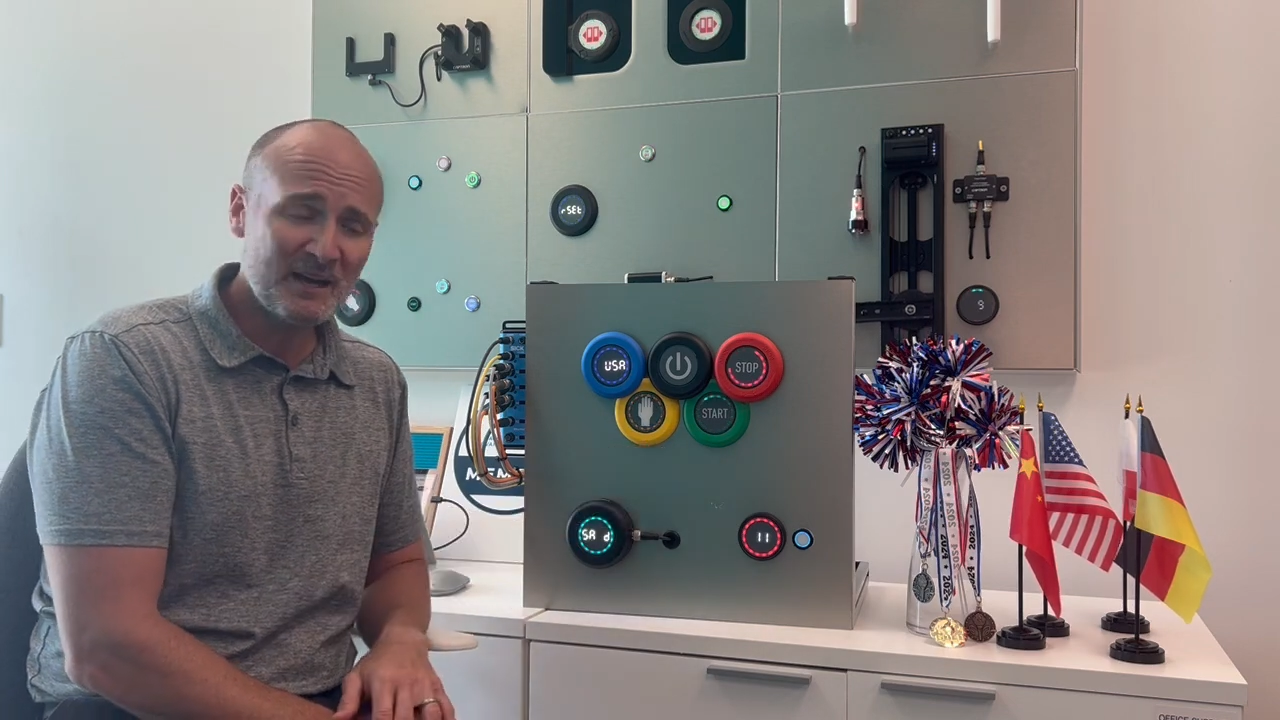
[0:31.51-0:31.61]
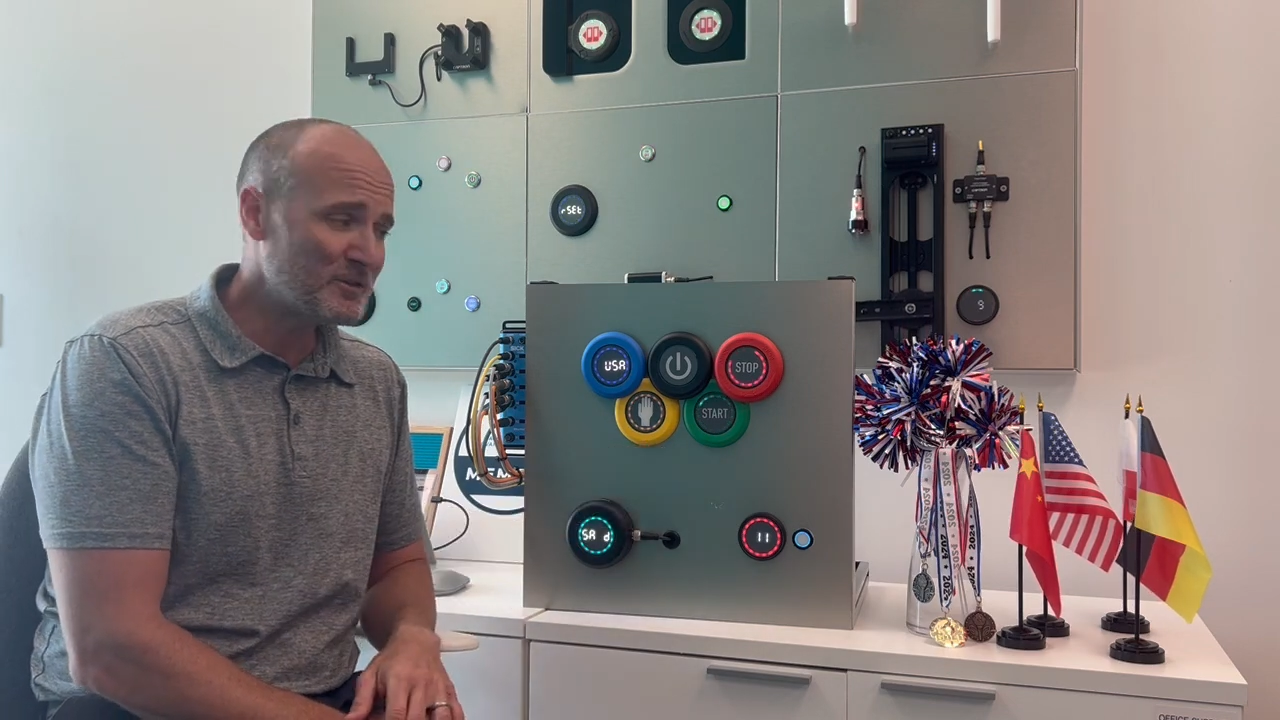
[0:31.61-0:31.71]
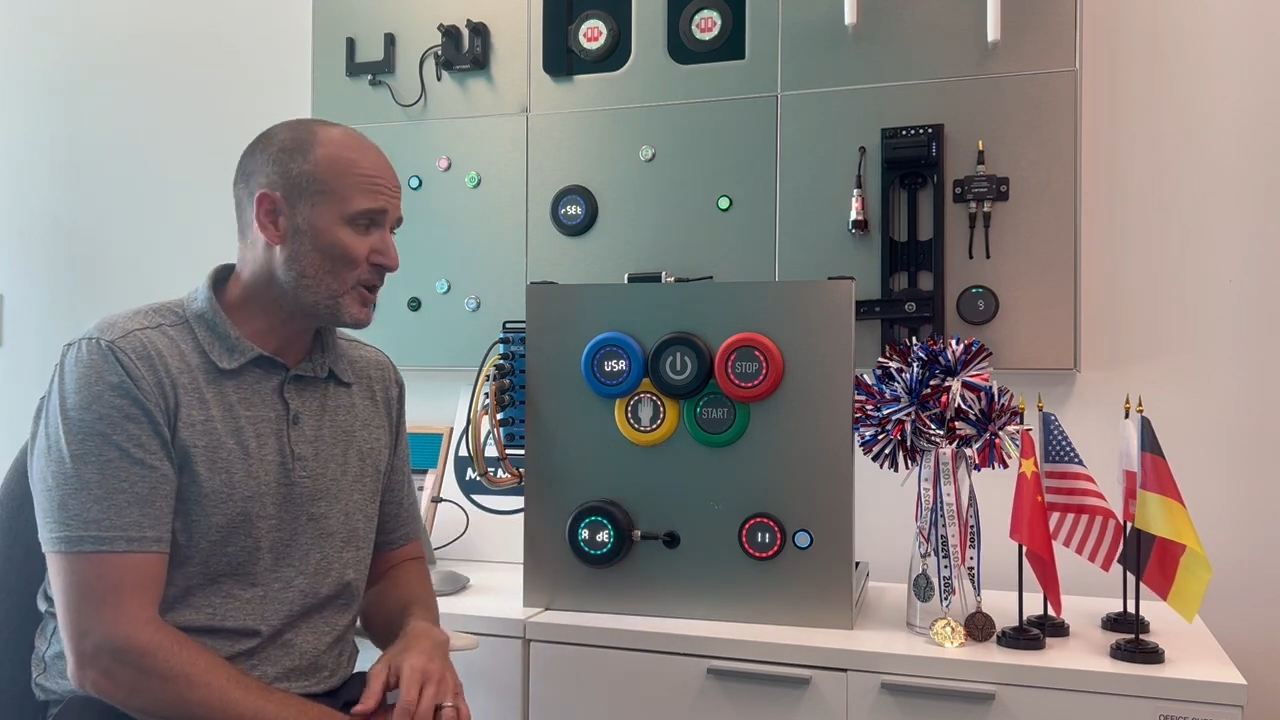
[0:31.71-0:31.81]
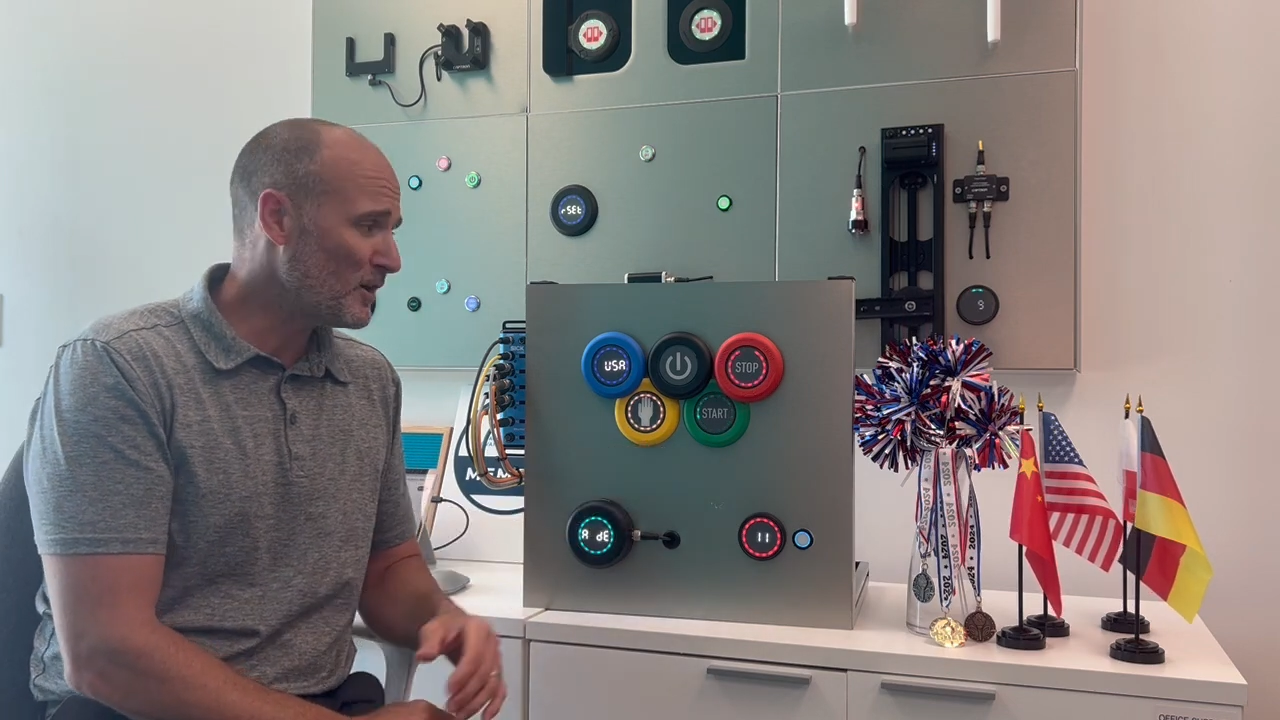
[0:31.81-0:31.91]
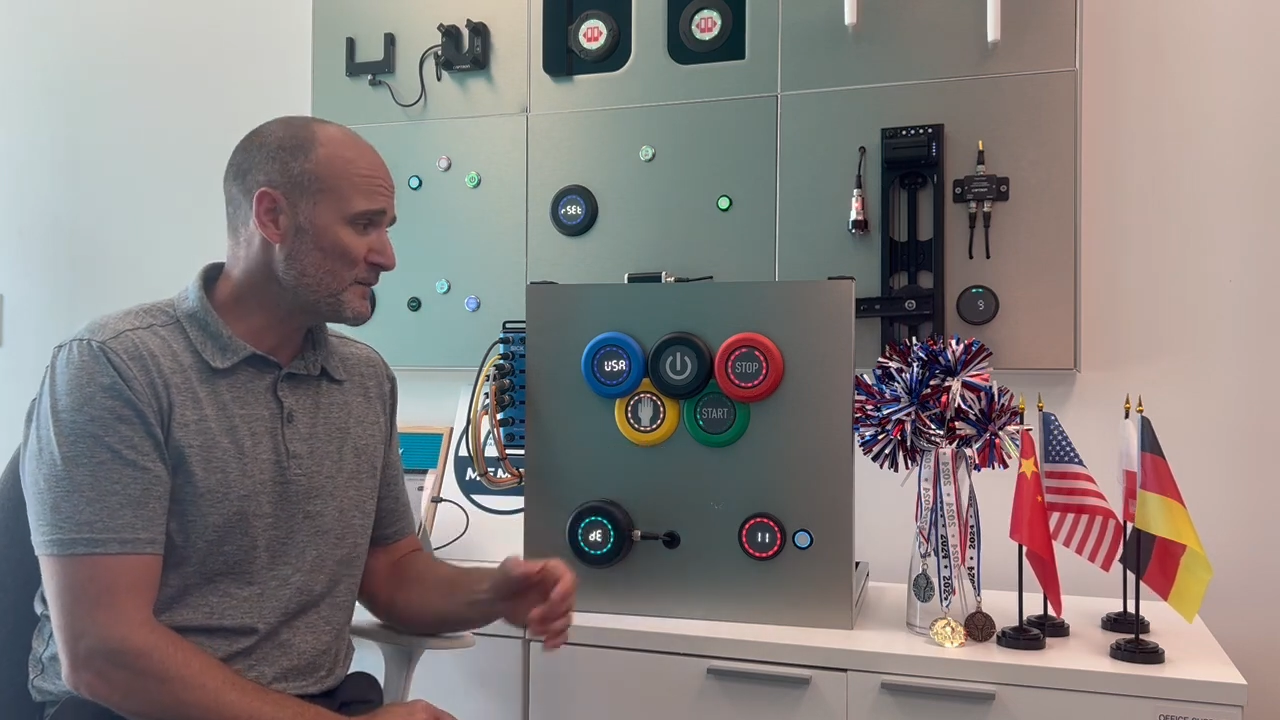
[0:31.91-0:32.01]
an
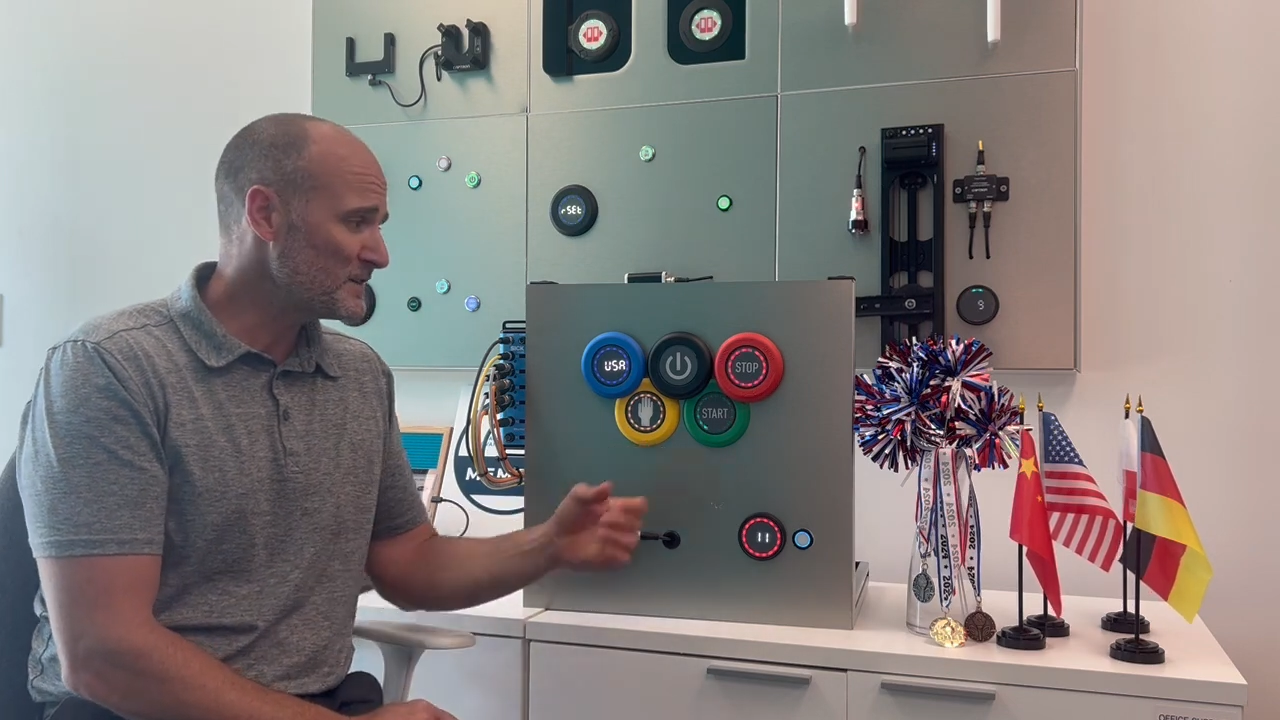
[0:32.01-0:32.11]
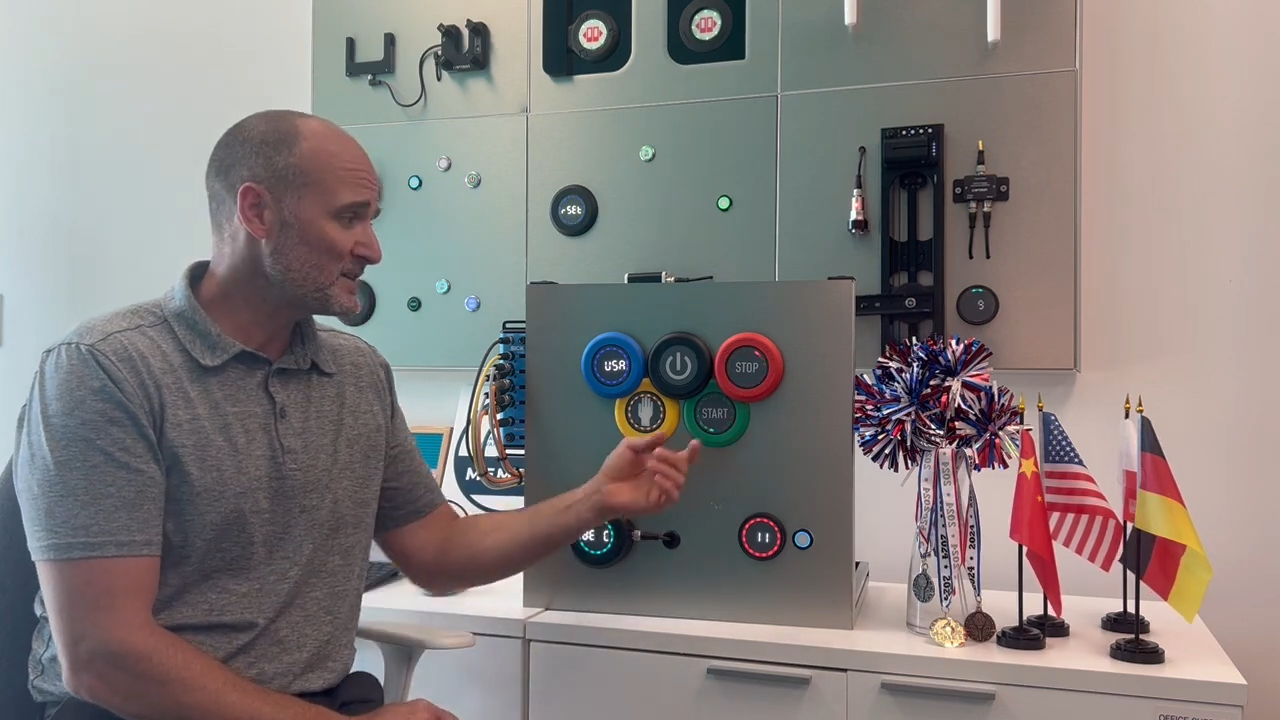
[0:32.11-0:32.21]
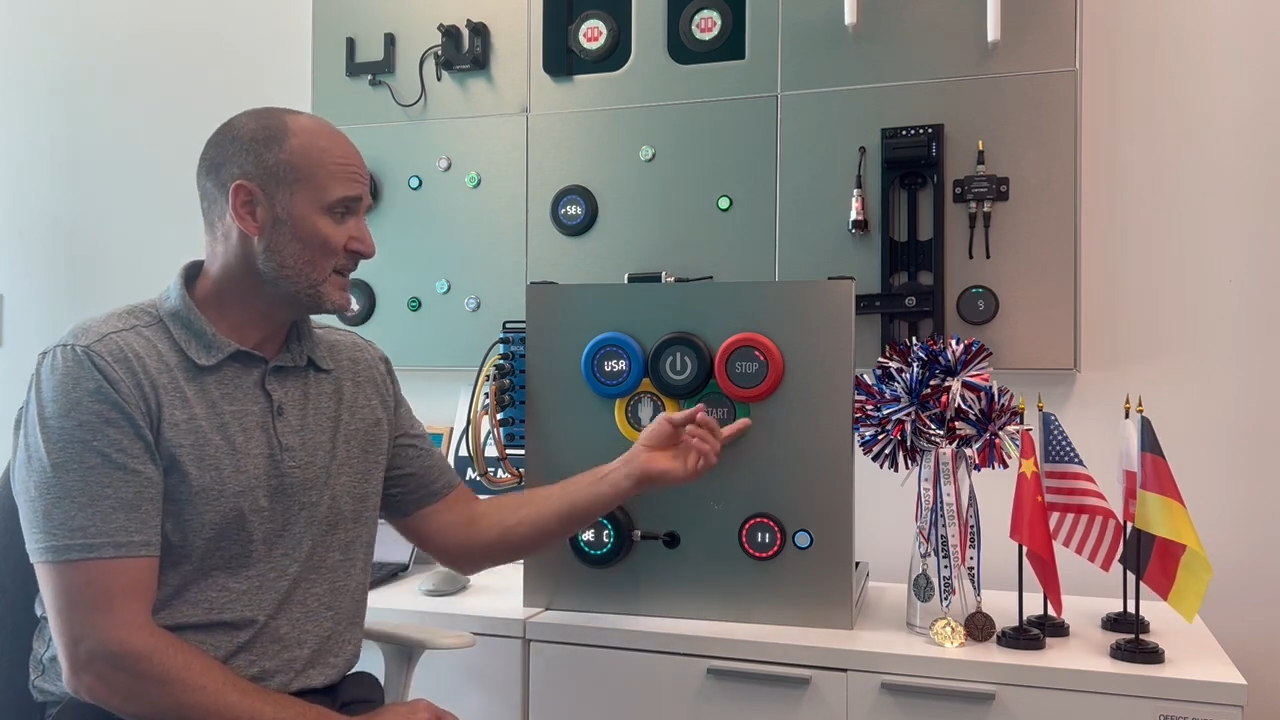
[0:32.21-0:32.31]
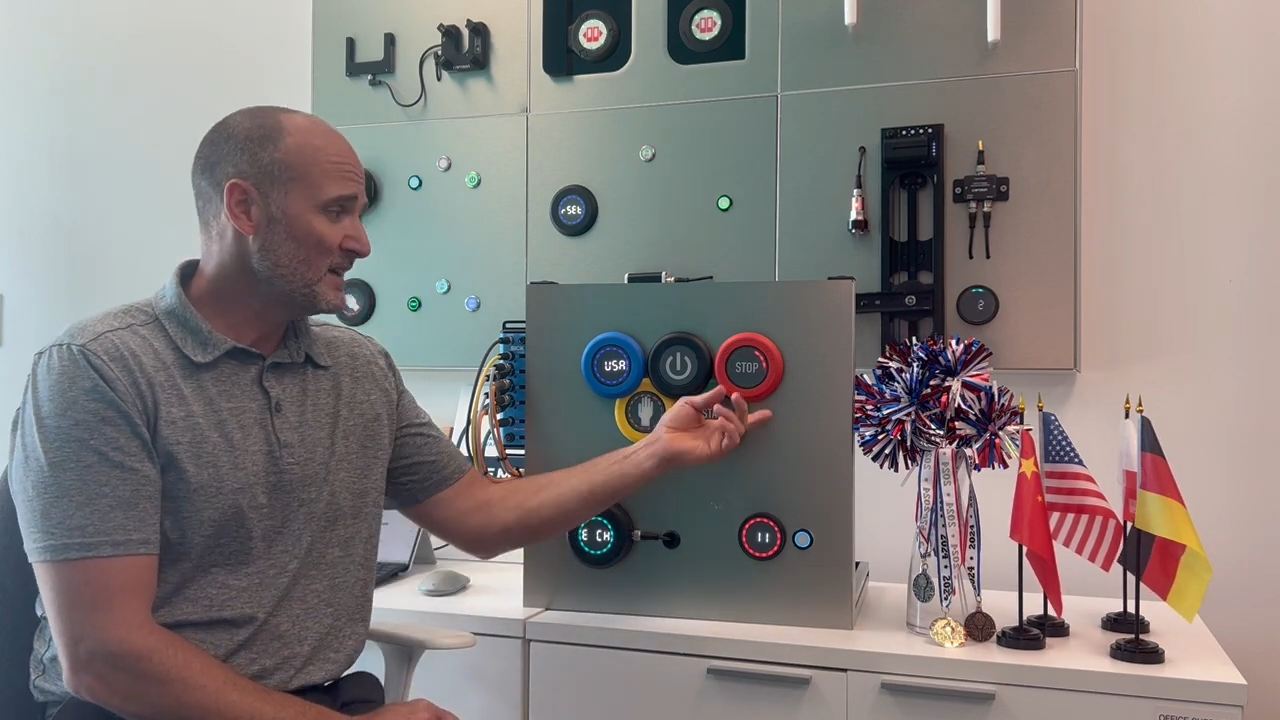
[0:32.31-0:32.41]
office,